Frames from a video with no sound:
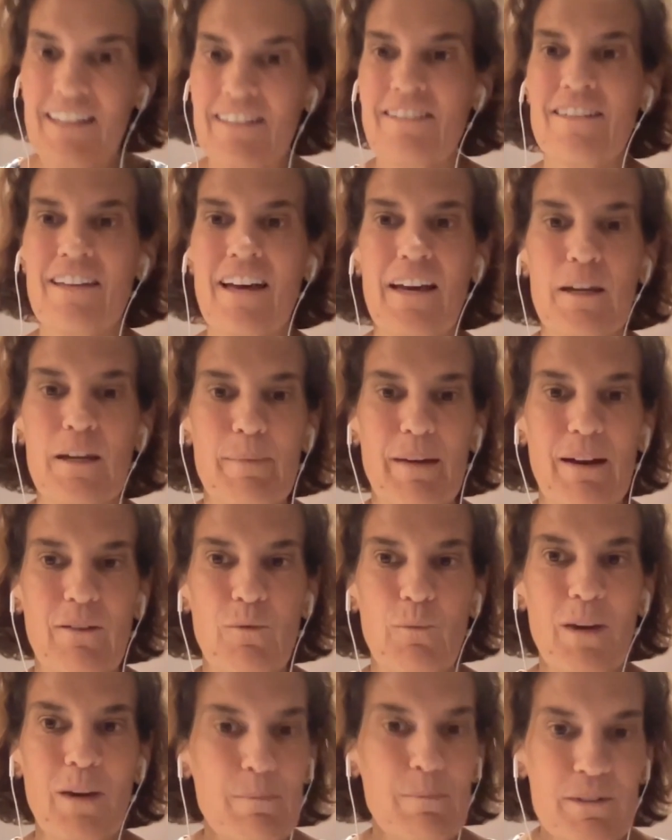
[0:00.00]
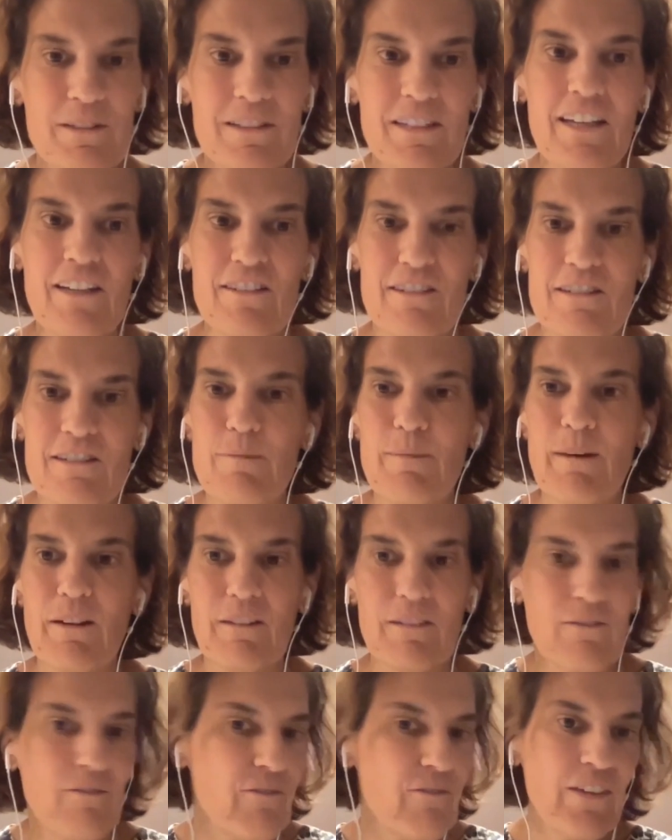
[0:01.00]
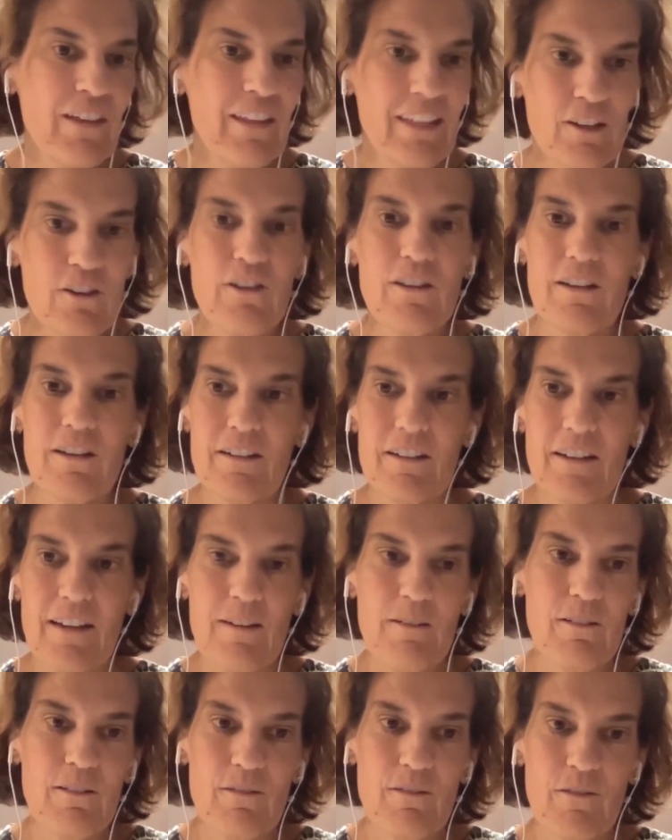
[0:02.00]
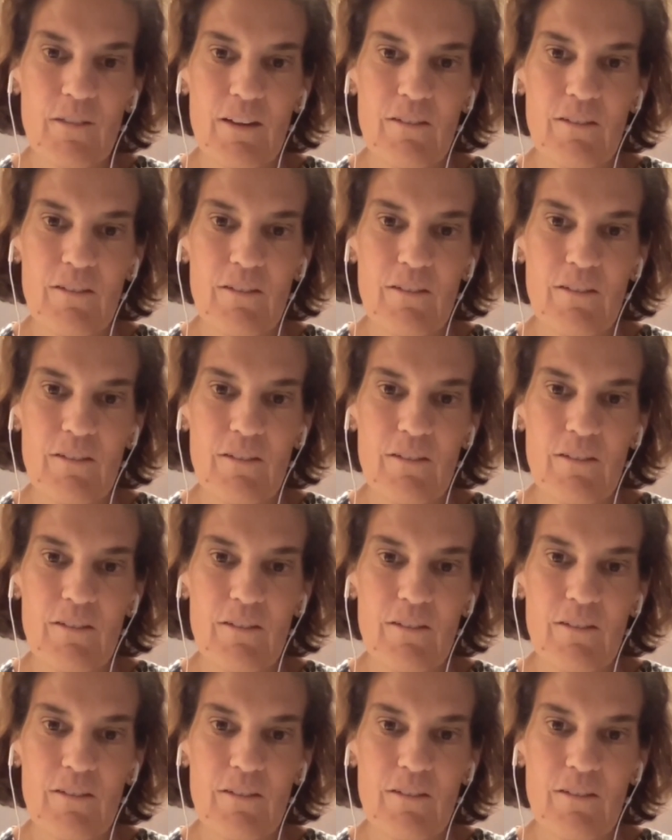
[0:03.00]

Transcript: It's not about weight per se. It's just about feeling good and